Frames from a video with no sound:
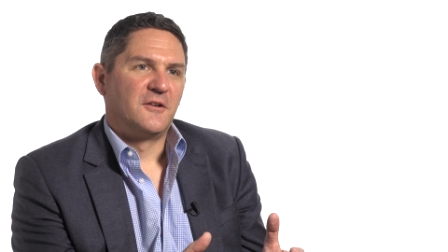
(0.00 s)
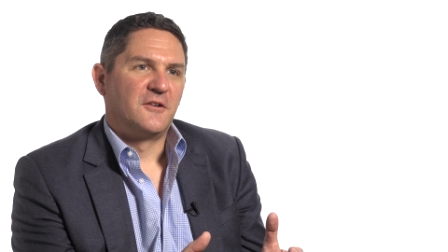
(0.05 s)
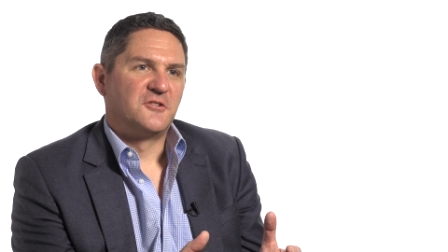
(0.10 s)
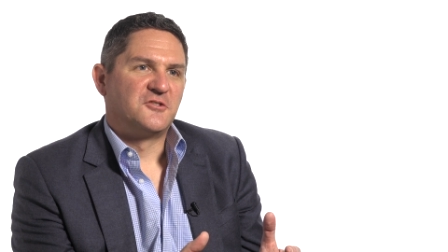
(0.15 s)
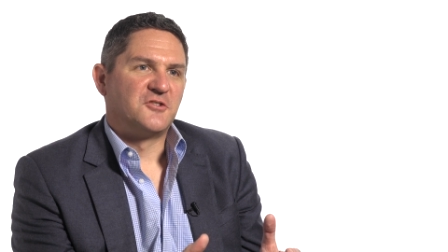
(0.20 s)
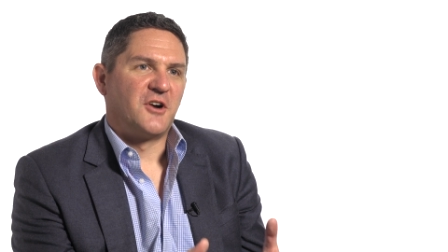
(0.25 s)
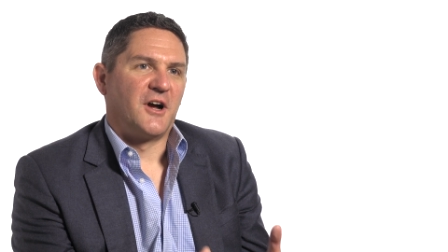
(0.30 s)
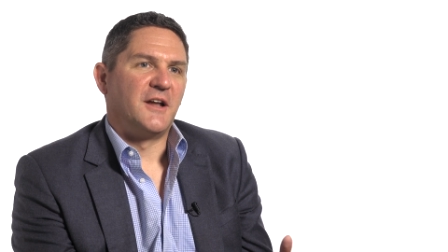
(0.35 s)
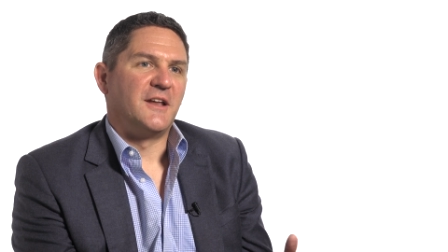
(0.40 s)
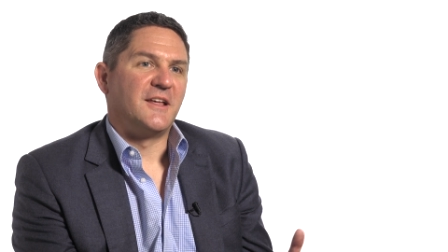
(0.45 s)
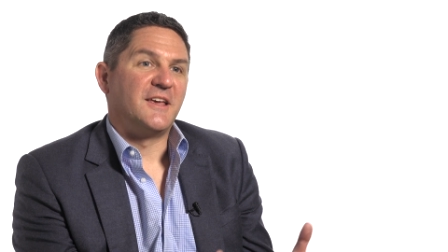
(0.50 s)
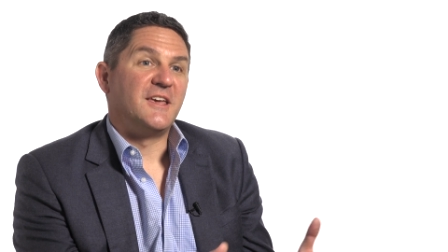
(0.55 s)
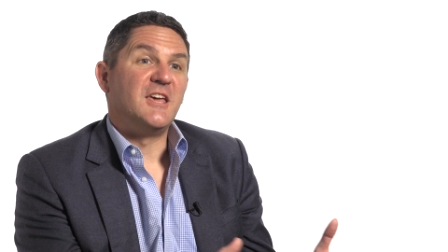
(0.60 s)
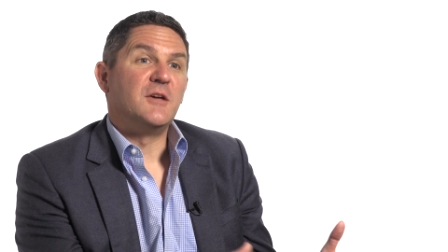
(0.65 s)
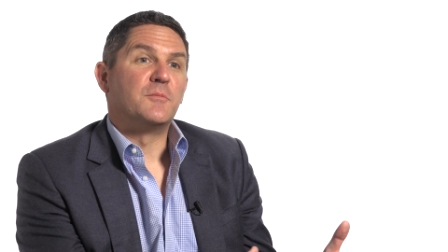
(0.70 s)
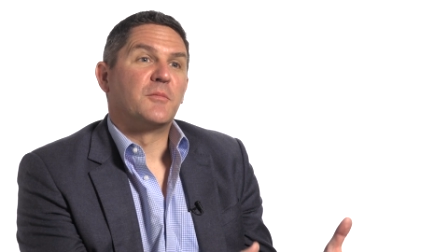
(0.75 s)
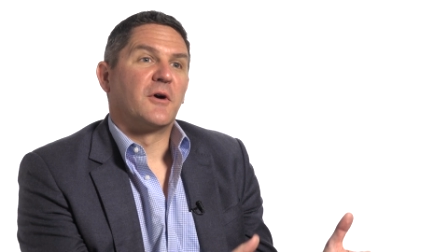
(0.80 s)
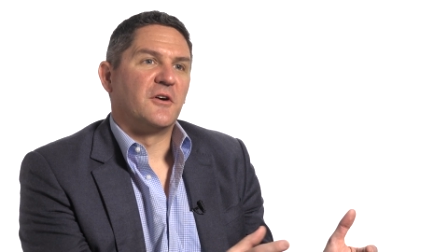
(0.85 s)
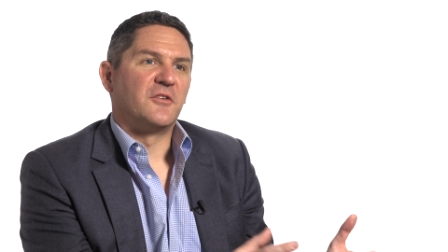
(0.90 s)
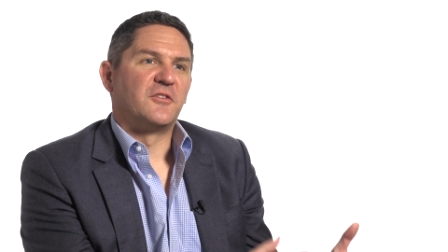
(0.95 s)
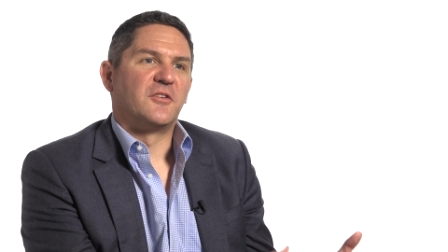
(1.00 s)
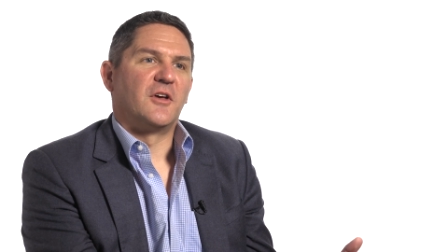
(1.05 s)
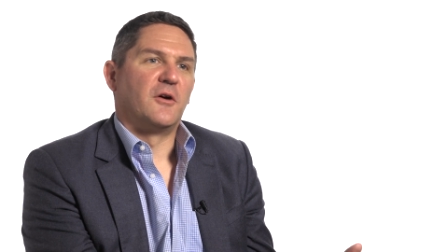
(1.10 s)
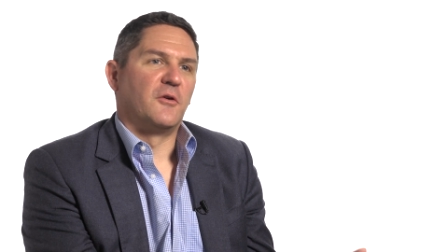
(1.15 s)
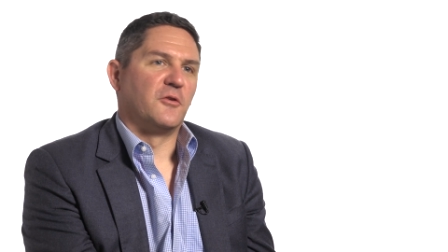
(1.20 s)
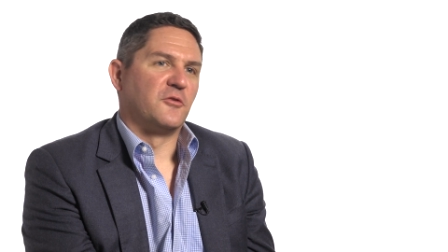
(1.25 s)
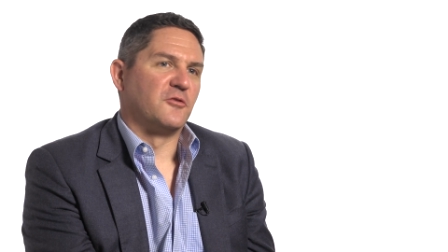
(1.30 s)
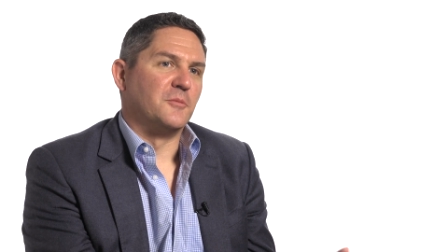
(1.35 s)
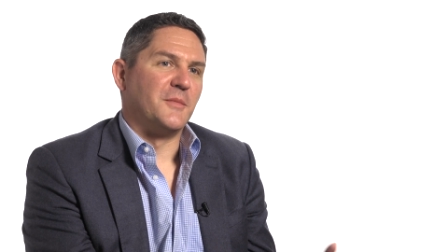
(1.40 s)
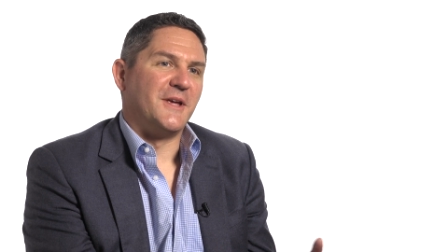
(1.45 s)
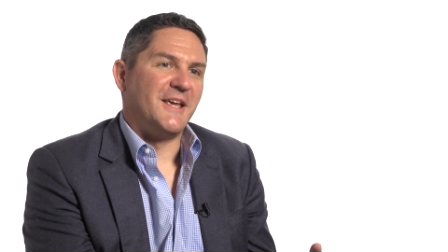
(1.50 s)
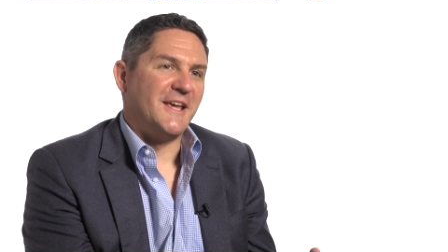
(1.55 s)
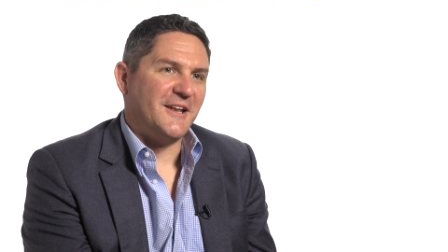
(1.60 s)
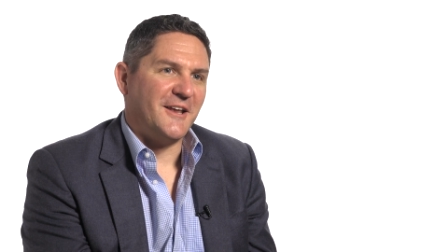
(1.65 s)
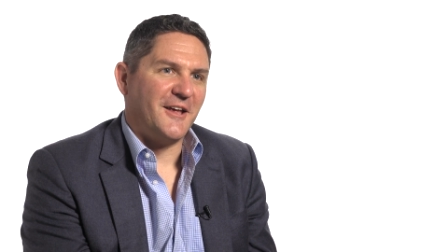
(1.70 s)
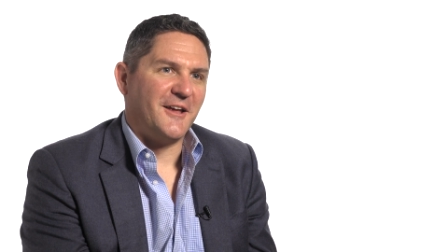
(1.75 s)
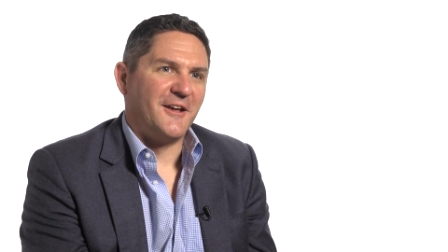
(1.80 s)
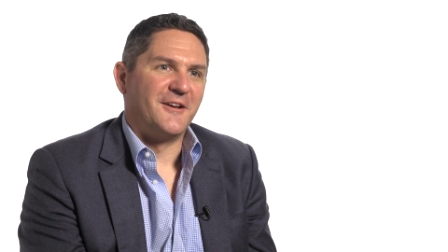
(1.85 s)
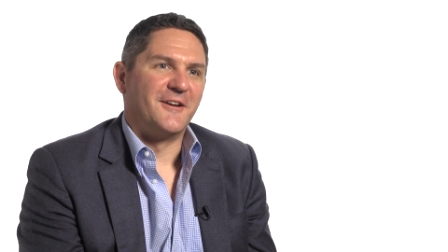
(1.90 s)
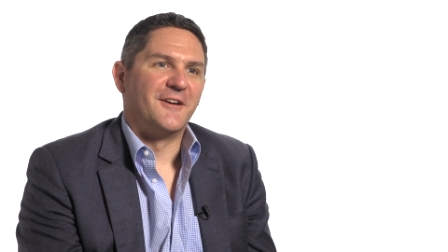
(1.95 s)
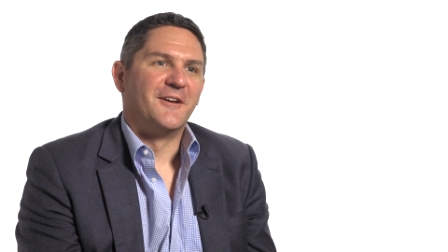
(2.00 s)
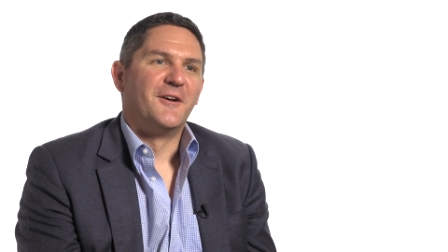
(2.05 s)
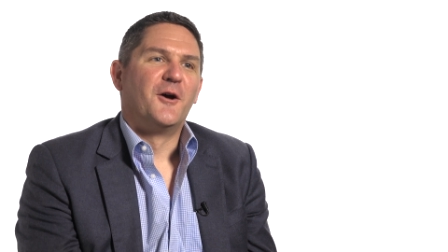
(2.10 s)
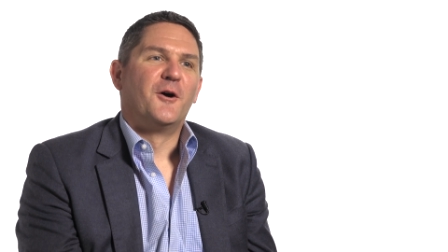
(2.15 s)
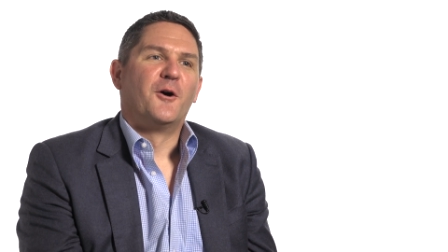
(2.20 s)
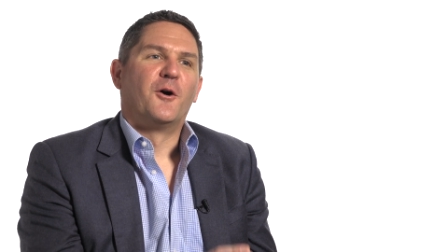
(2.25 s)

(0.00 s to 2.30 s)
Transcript: trying to keep ourselves from eating